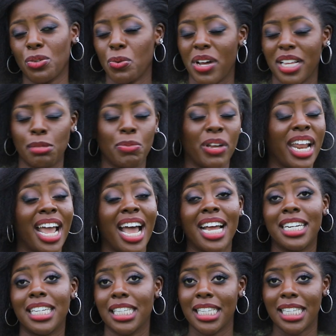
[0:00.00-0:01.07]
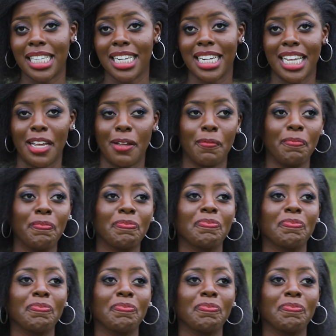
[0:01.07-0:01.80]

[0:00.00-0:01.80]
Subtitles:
to us, but I hadn't seen him.